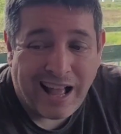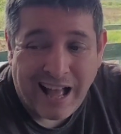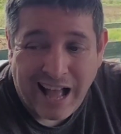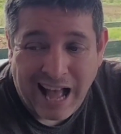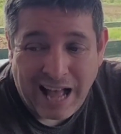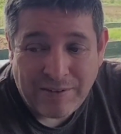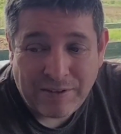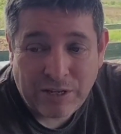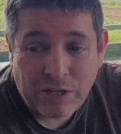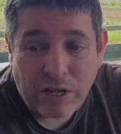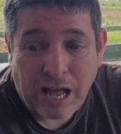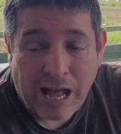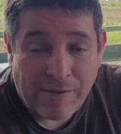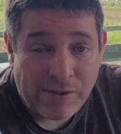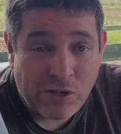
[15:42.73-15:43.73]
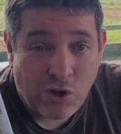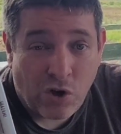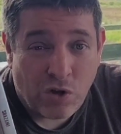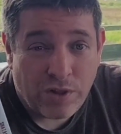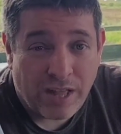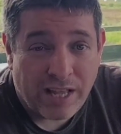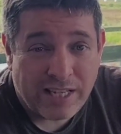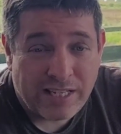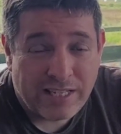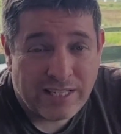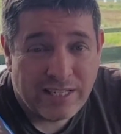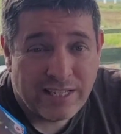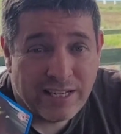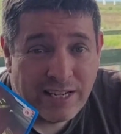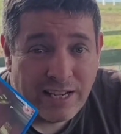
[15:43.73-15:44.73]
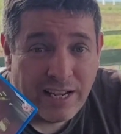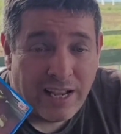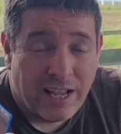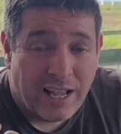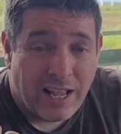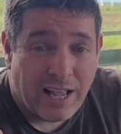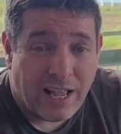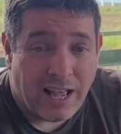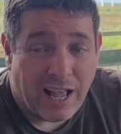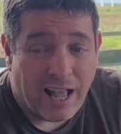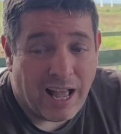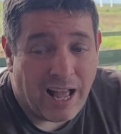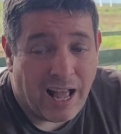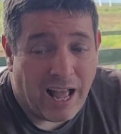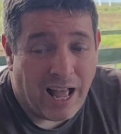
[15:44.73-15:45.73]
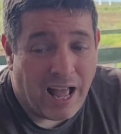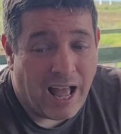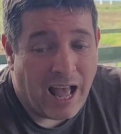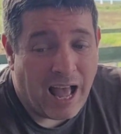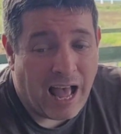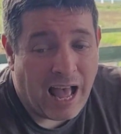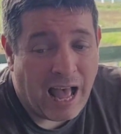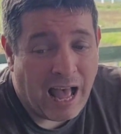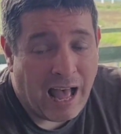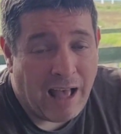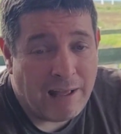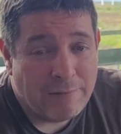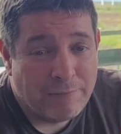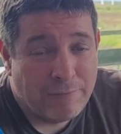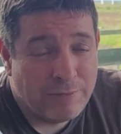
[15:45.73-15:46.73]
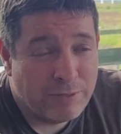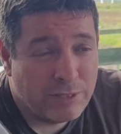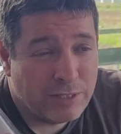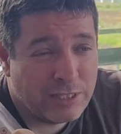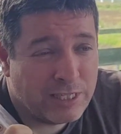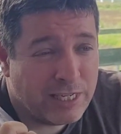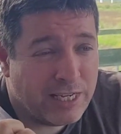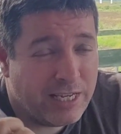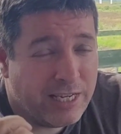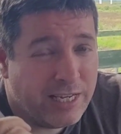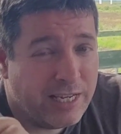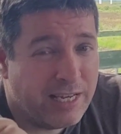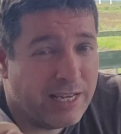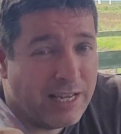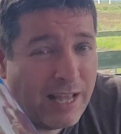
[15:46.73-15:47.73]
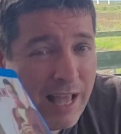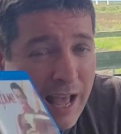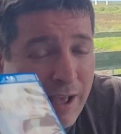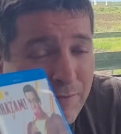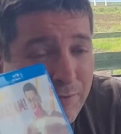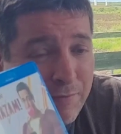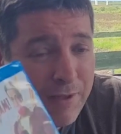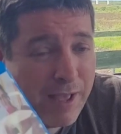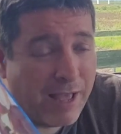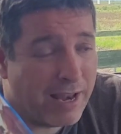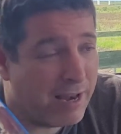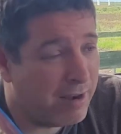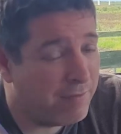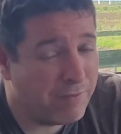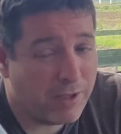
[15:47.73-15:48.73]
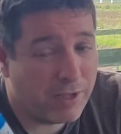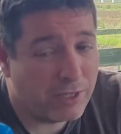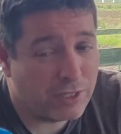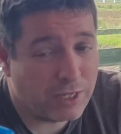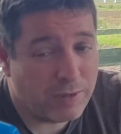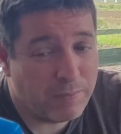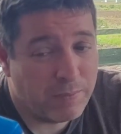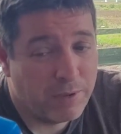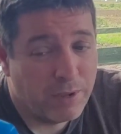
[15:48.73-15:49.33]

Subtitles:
I haven't got this. I have seen half of it and then I fell asleep.